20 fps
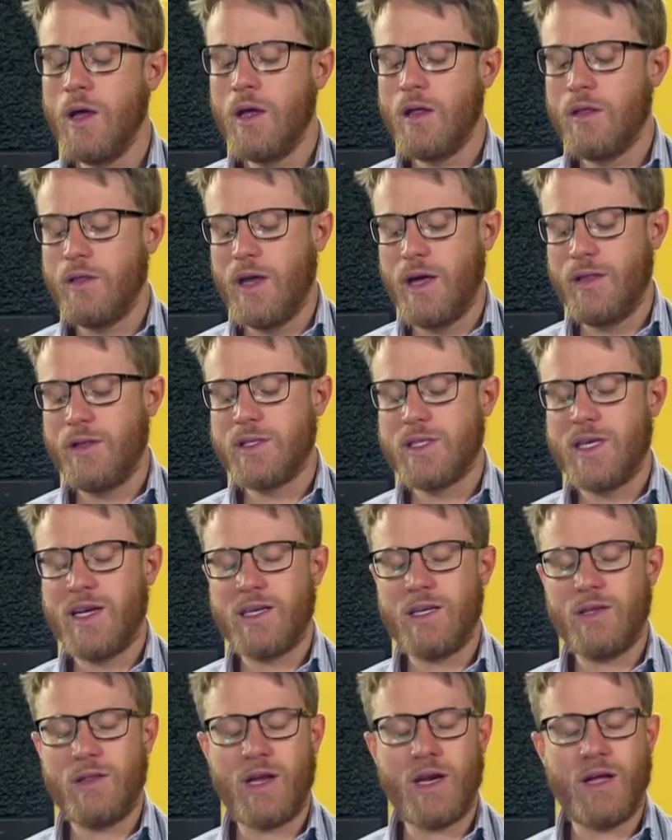The other
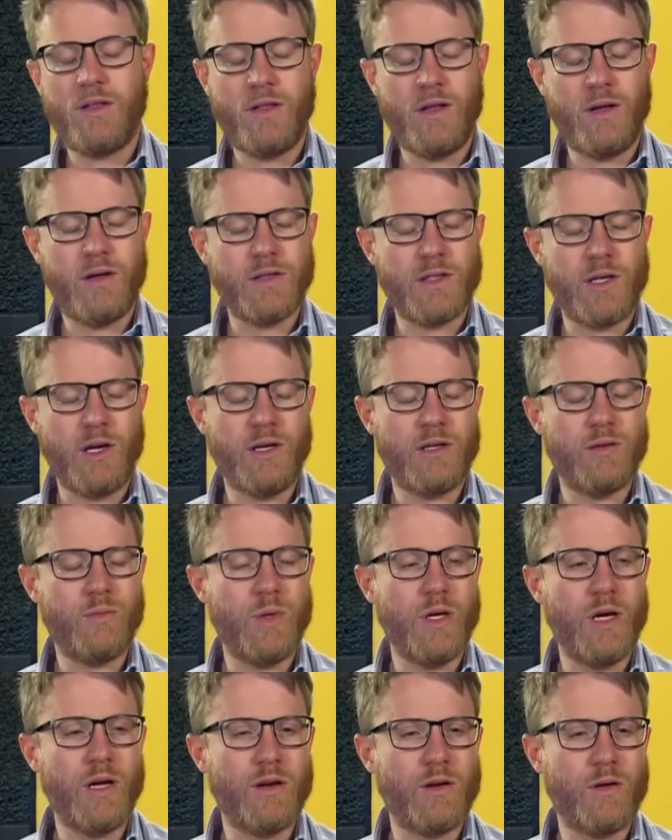sector that I think is going to
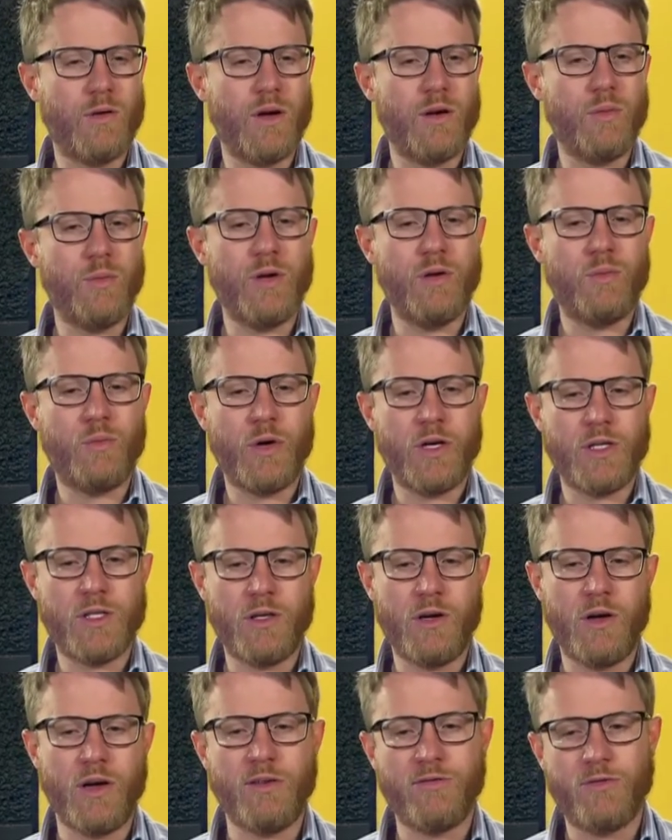be under quite a bit of pressure
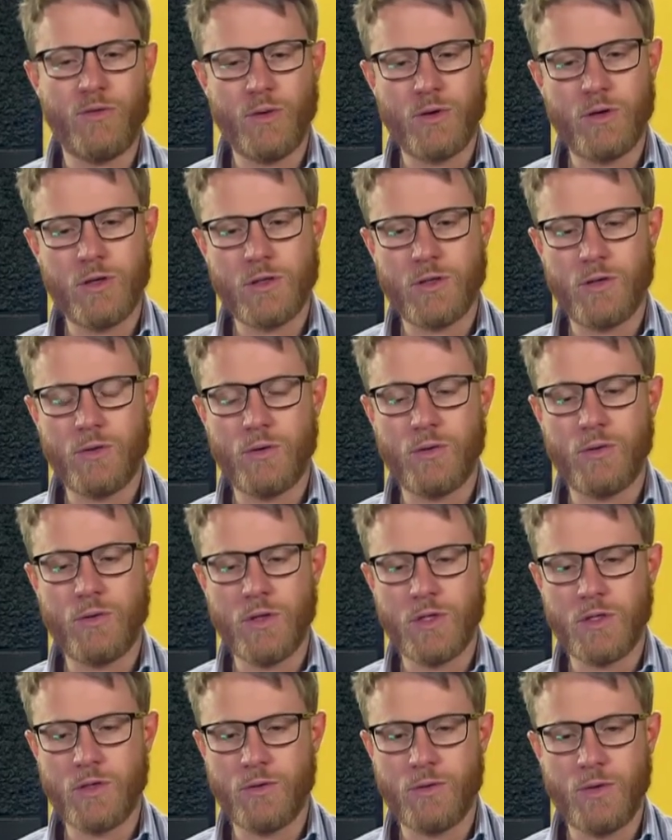going forward is
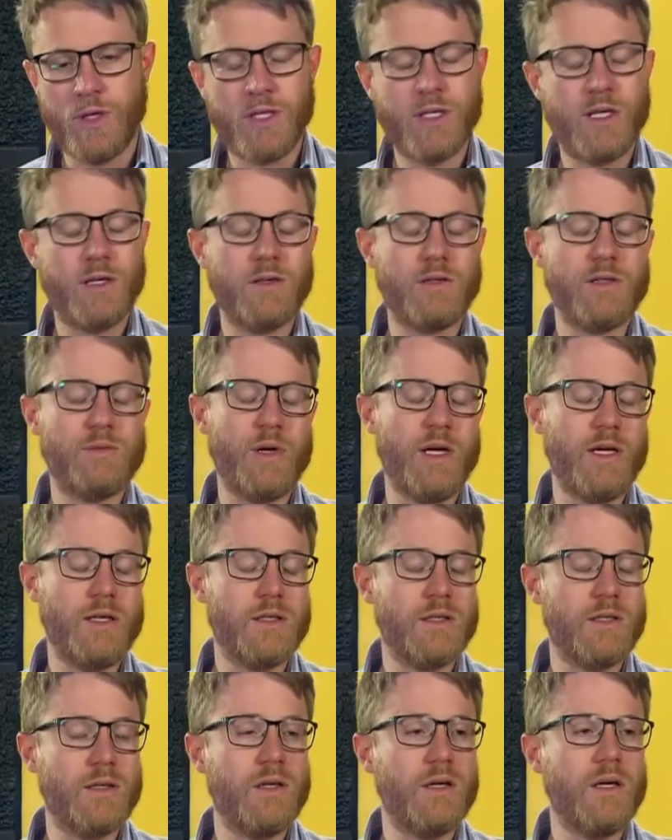your retail
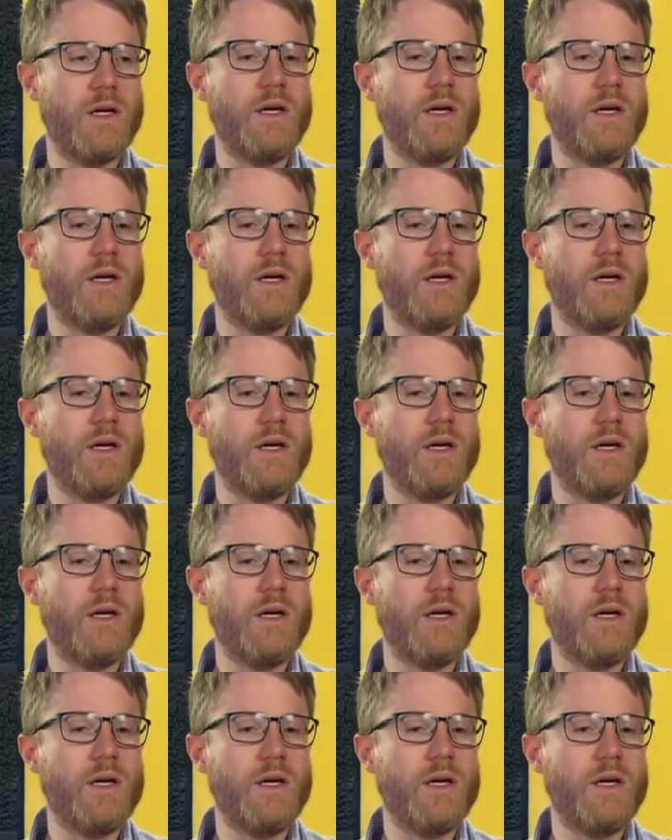space.